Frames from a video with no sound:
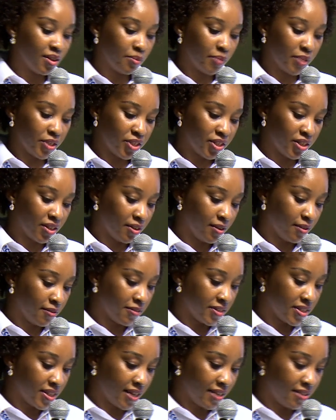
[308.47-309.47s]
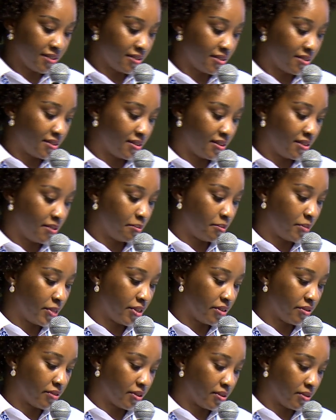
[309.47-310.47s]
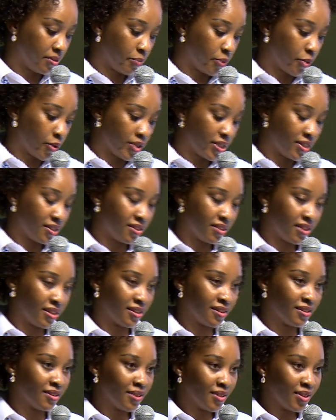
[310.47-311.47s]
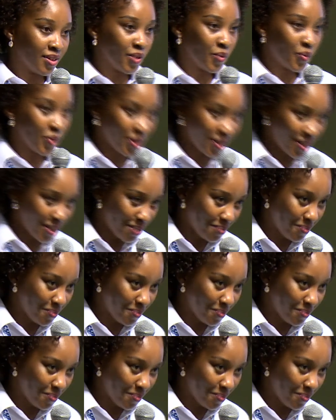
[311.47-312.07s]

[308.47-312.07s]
Bachelor of Science in Mineral Processing, Welcome,